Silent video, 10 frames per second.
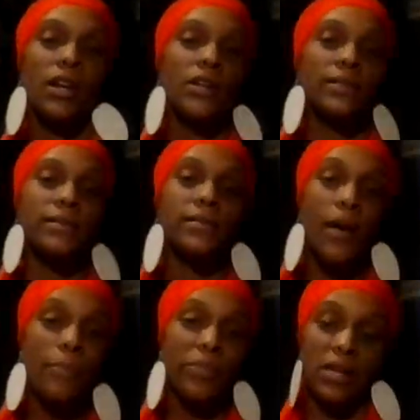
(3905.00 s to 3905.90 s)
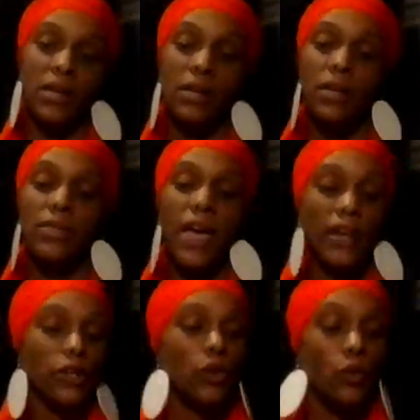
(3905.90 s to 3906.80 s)
something
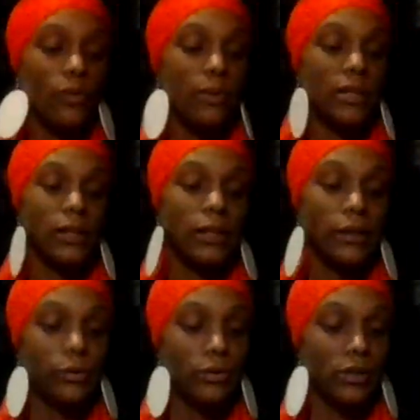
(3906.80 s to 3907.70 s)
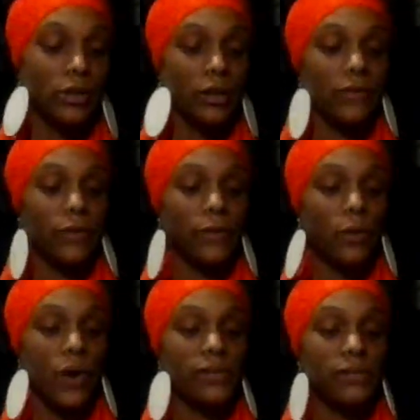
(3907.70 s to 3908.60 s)
that you've been literally looking for
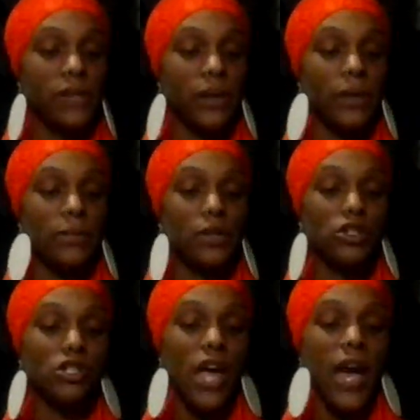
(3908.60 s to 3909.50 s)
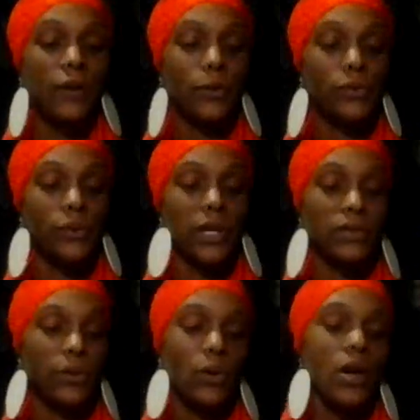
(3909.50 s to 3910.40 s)
quite some time. And I'm hearing shadows, okay?
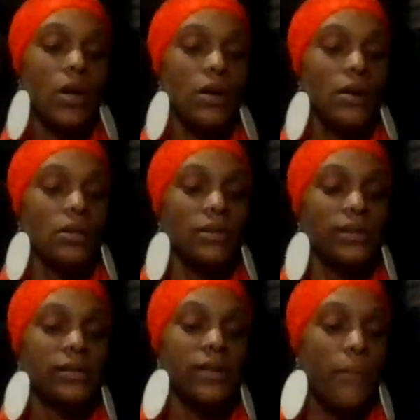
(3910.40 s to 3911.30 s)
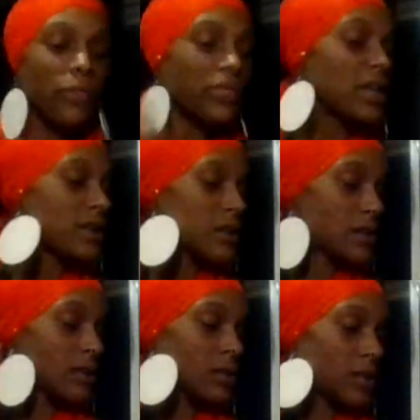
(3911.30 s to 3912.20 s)
So
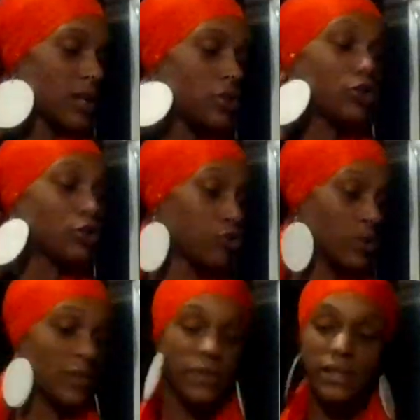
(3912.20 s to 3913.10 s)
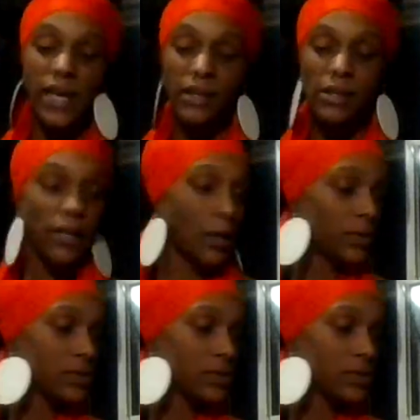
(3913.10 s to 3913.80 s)
something in your dreams, exactly like I was